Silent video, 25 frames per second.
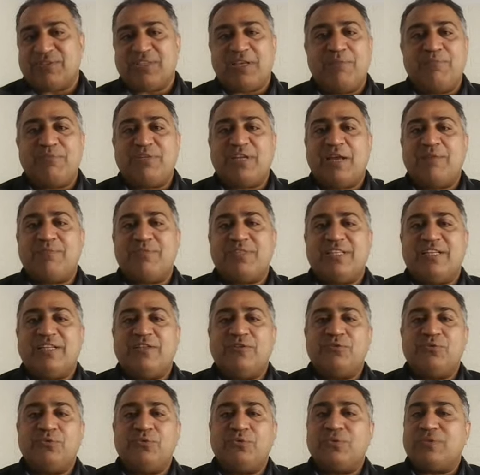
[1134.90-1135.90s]
So sometimes
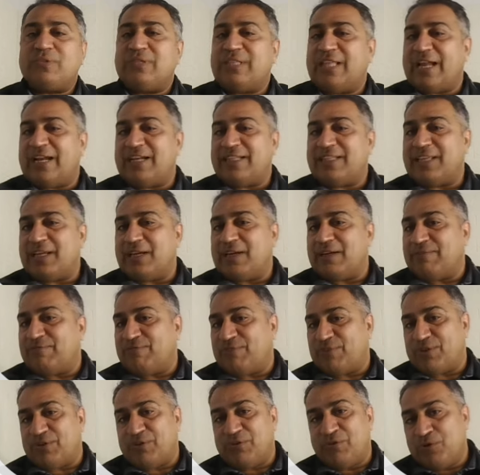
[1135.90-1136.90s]
they do that thing
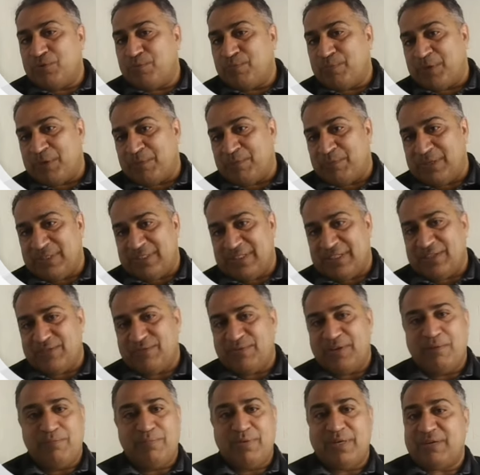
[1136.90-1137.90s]
for good purpose
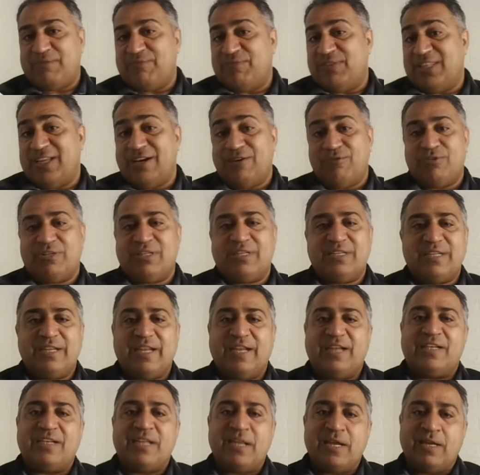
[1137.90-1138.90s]
as well, but without
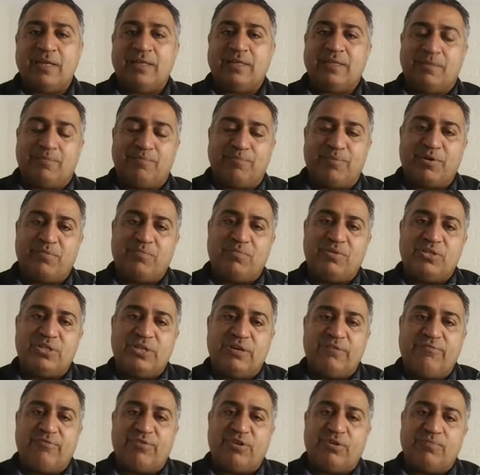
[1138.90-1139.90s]
getting the
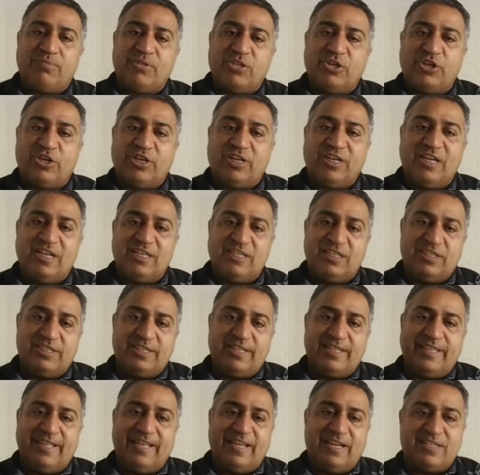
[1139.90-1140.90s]
permission from the
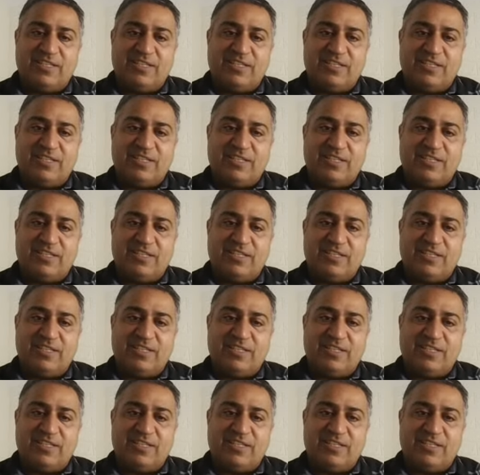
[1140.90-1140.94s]
organization